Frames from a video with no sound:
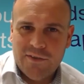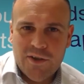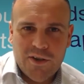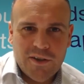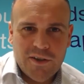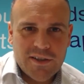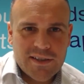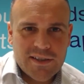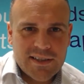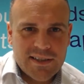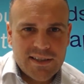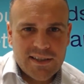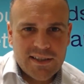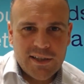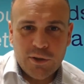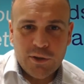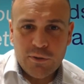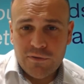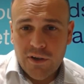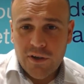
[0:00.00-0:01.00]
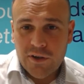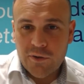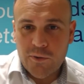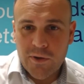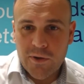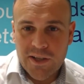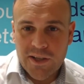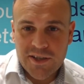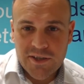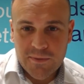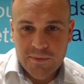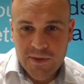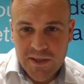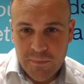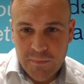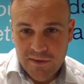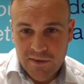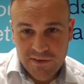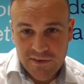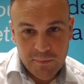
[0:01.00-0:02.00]
got two final questions, which
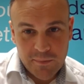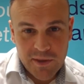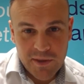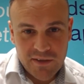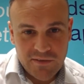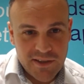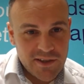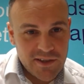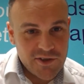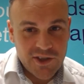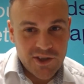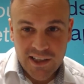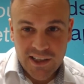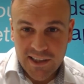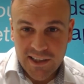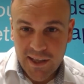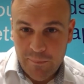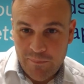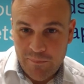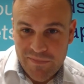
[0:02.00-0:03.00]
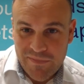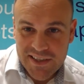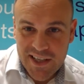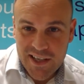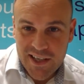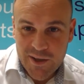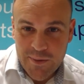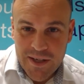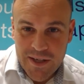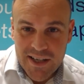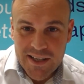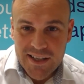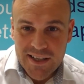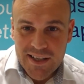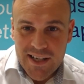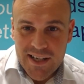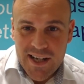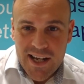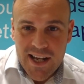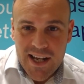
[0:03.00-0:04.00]
are both going to be for you, Shalena. So,
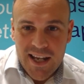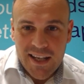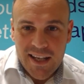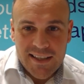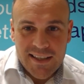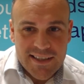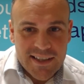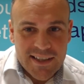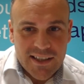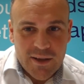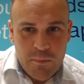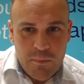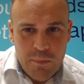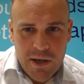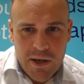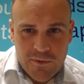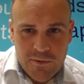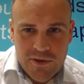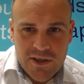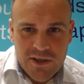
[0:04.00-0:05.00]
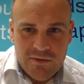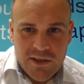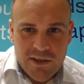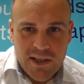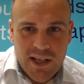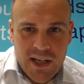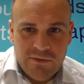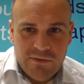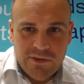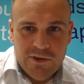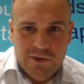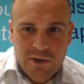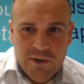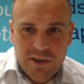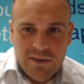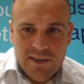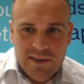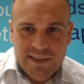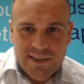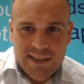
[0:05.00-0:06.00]
is it compulsory that every
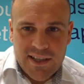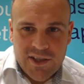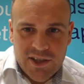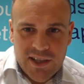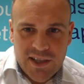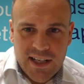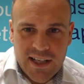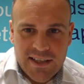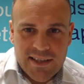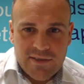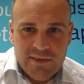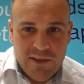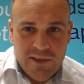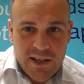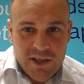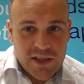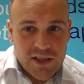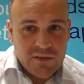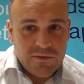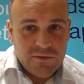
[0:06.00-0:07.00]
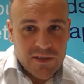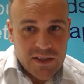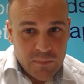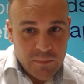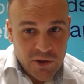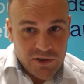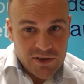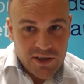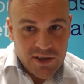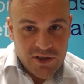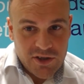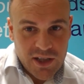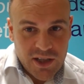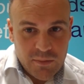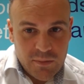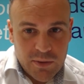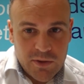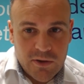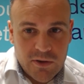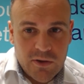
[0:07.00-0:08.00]
organisation has to register for
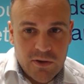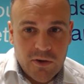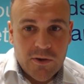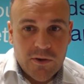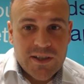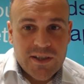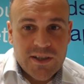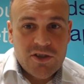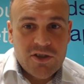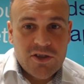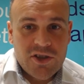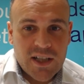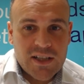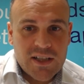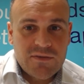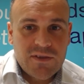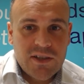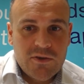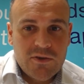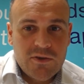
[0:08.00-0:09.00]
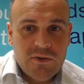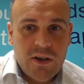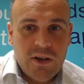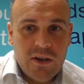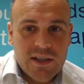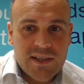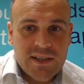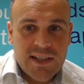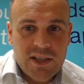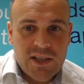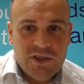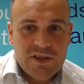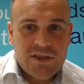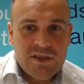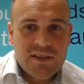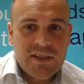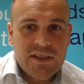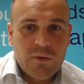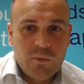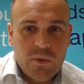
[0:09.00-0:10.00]
sponsorship, or is it just for the
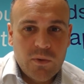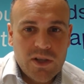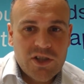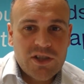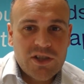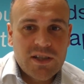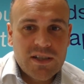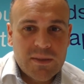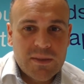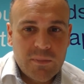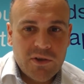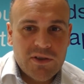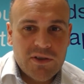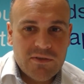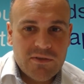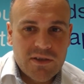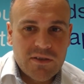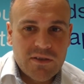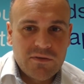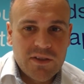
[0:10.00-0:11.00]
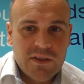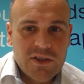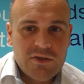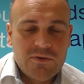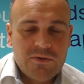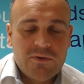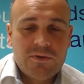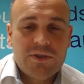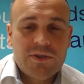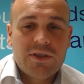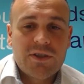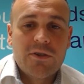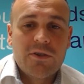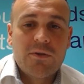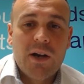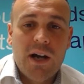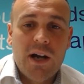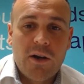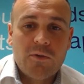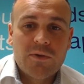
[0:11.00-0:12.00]
organisations that wish to sponsor individuals who
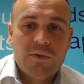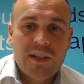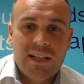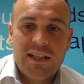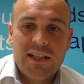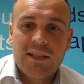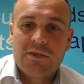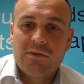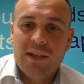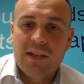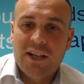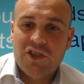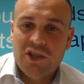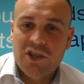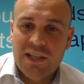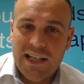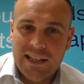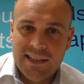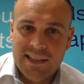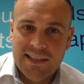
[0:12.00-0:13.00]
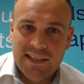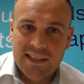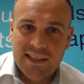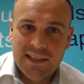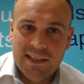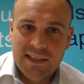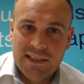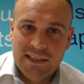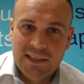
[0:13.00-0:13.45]
hold EU nationality?